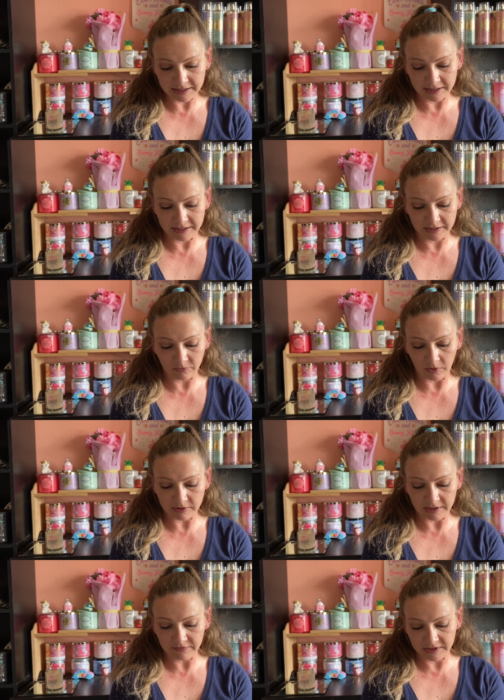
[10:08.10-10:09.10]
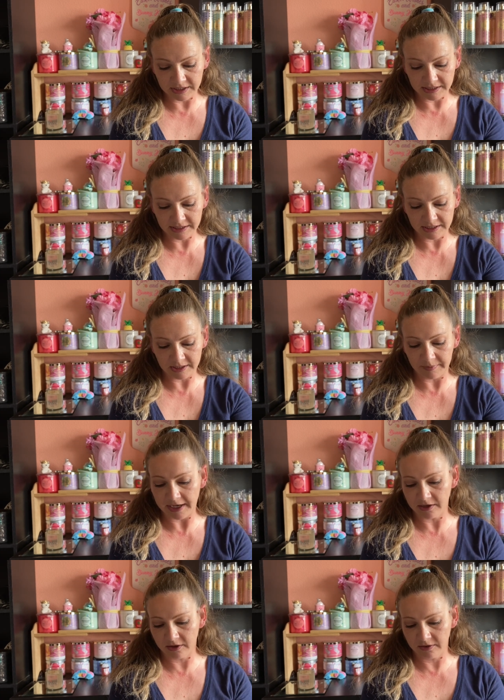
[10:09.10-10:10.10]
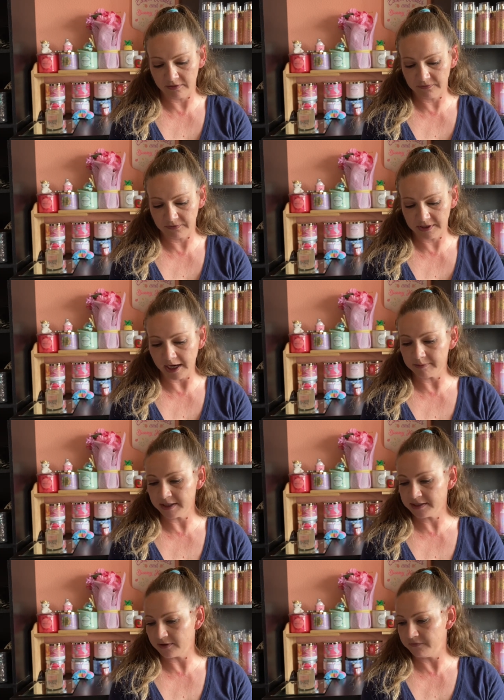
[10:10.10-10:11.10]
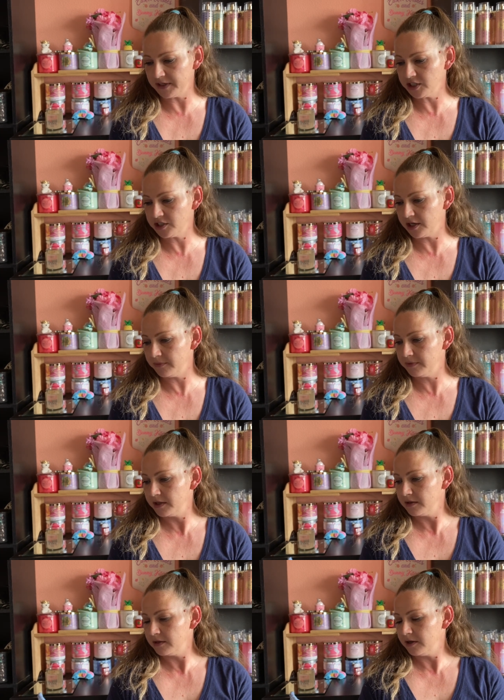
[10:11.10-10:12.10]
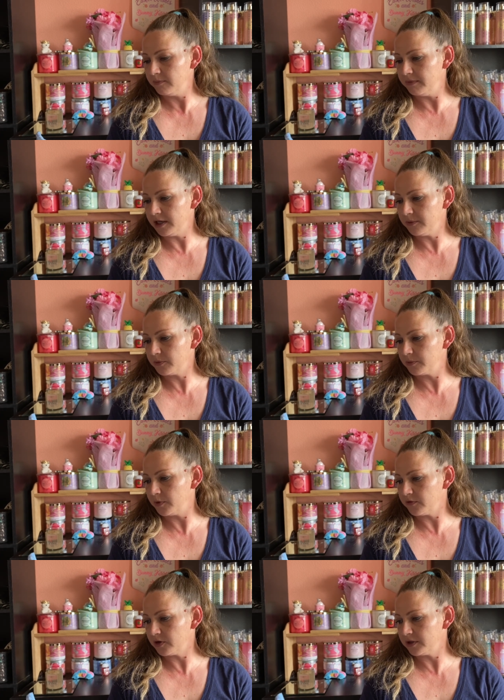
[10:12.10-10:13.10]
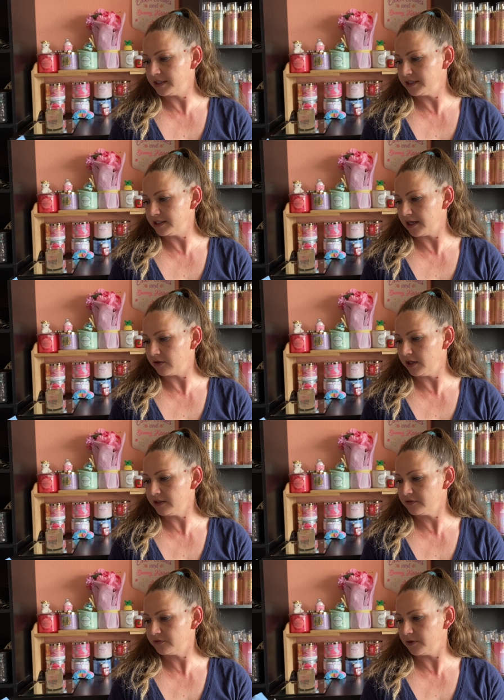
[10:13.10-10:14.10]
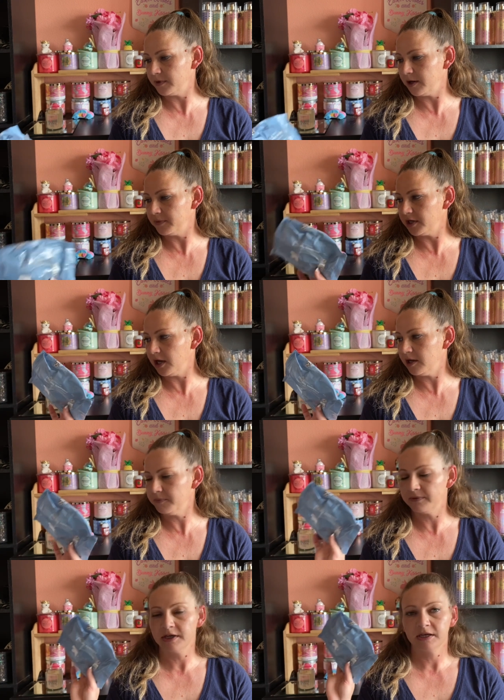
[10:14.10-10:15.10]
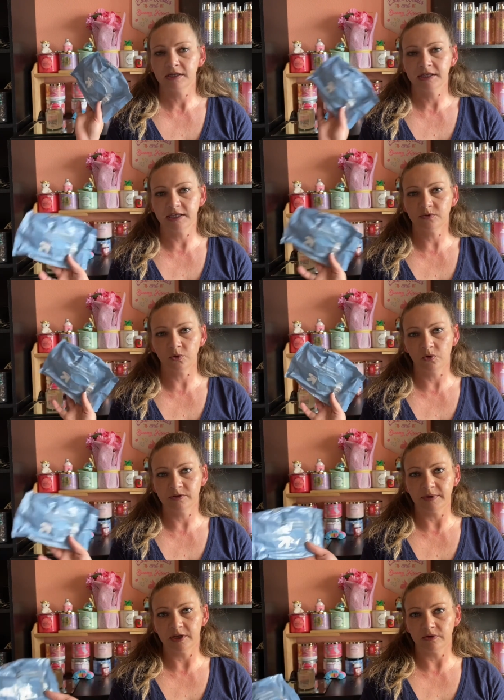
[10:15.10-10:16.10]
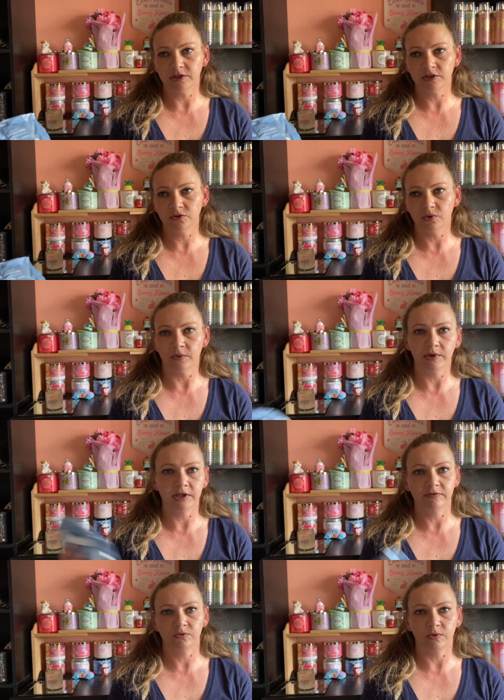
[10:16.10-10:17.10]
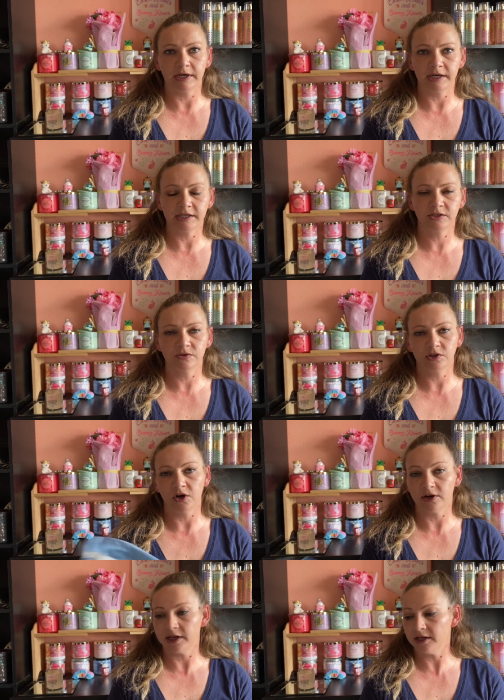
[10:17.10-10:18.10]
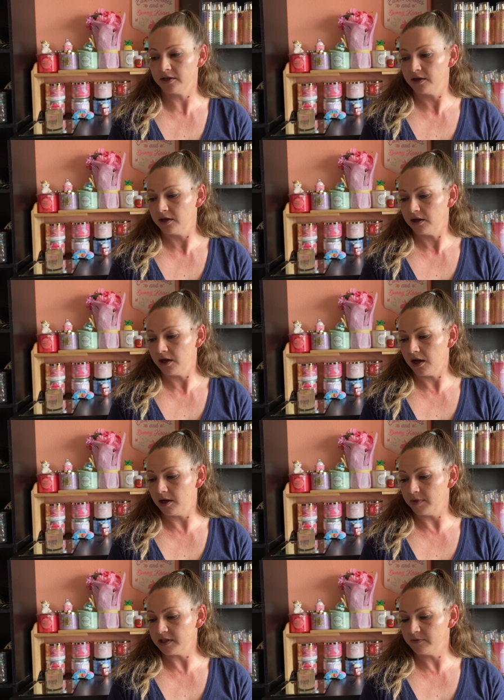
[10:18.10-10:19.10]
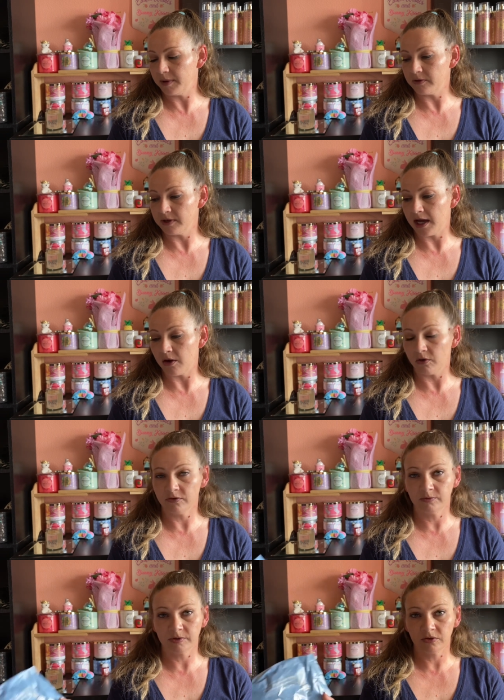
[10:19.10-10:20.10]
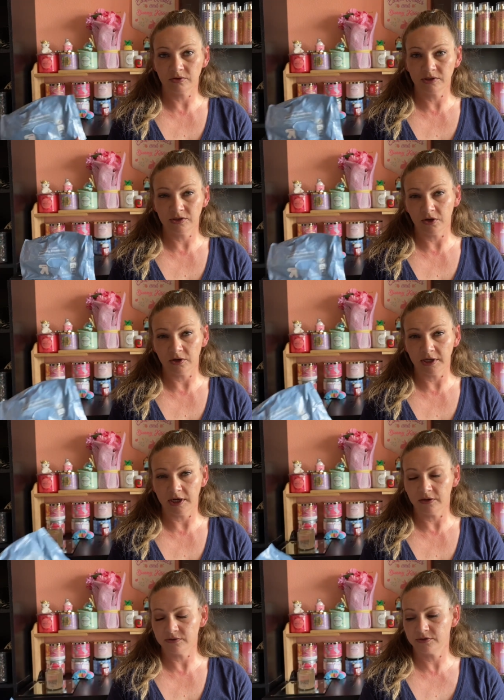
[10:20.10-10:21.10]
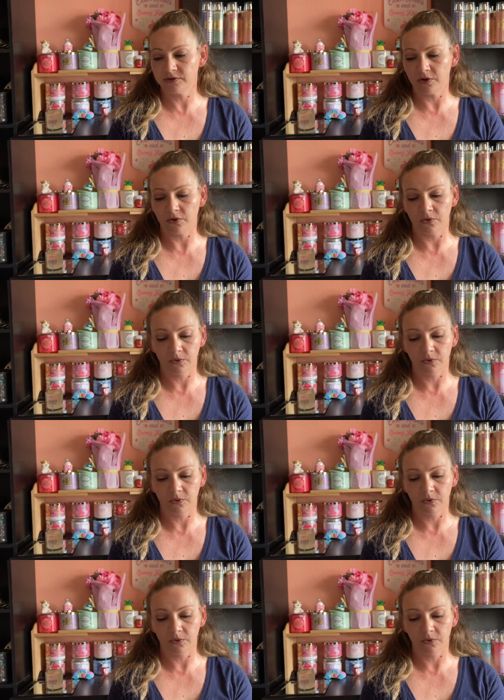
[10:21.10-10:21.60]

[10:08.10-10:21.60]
in what was left of these in the back of the cabinet, so I finished them. Makeup remover cleansing towelettes from Up and Up. These were always my go-to when we lived right next to a Target. I live about an hour from the closest Target now, so